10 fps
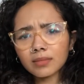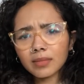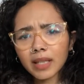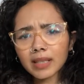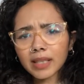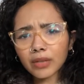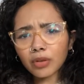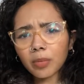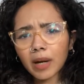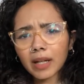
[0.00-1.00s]
and it's like
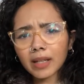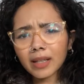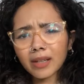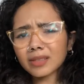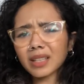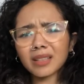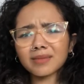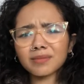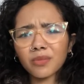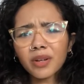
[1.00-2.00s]
robotic, and I was like,
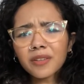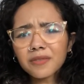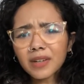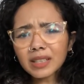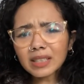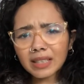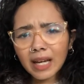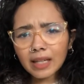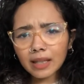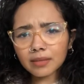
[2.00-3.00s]
where the fuck did
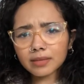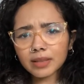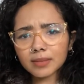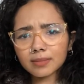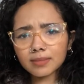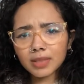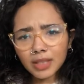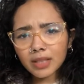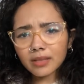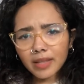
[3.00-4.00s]
that come from? You
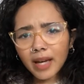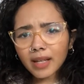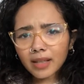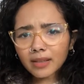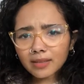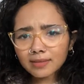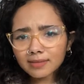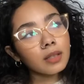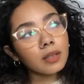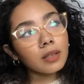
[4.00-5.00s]
can do that here?
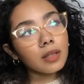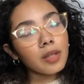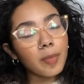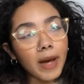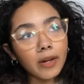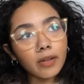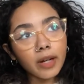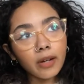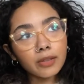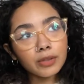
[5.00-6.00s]
The background
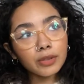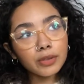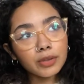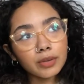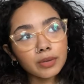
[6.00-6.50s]
characters,